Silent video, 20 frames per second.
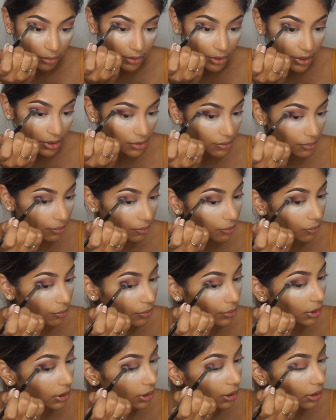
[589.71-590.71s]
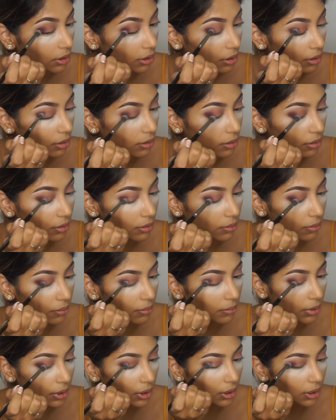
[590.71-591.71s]
which is really,
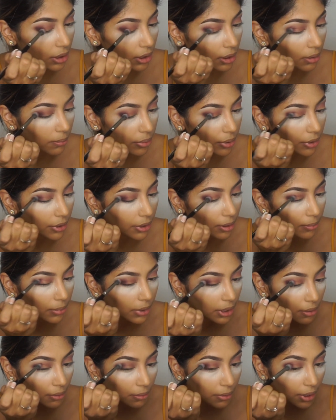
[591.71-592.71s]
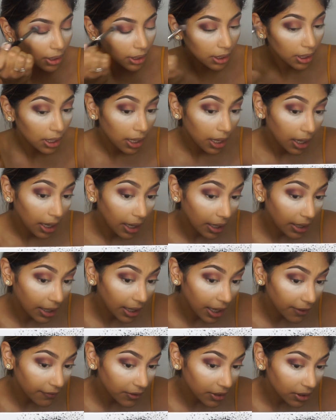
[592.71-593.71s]
really pretty, by the way. And
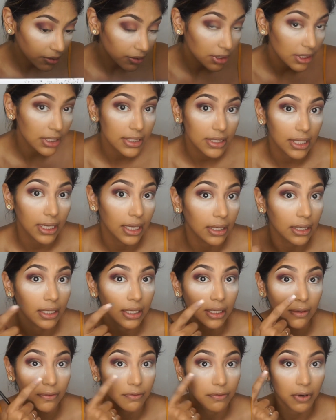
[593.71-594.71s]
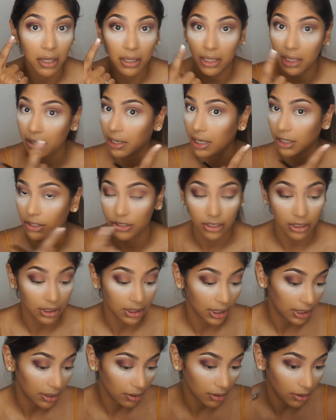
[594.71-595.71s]
I haven't noticed any fallout
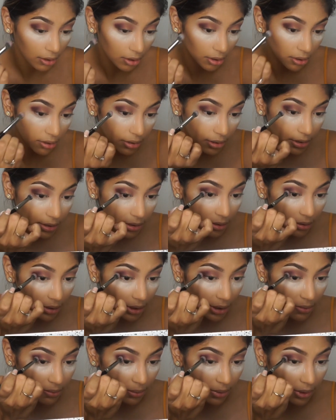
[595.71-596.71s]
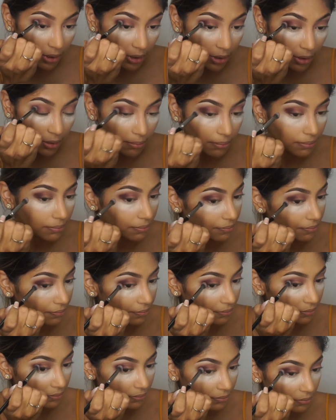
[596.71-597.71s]
actually at all, so that's really good.
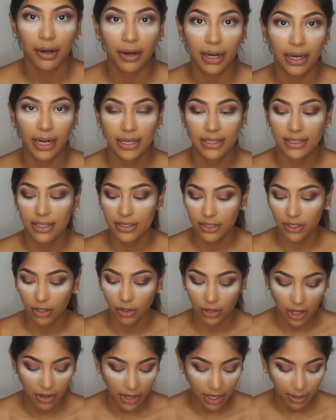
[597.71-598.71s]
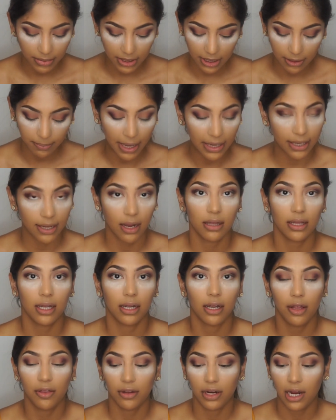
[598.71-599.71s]
Alright guys, so now that I'm done picking on the
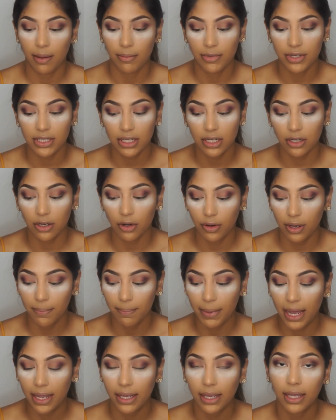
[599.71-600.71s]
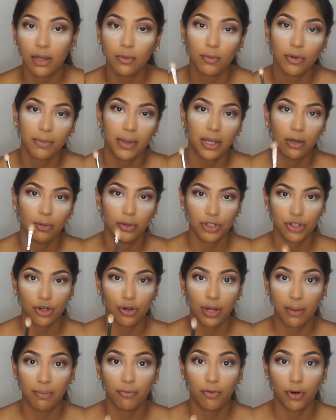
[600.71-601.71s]
color, I'm just going to go back in with my
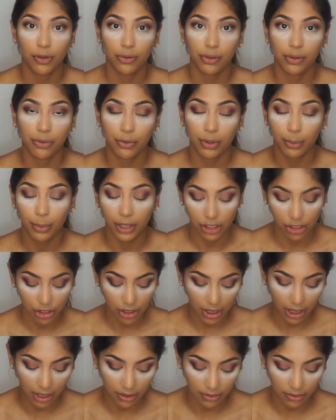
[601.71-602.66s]
original M433 brush that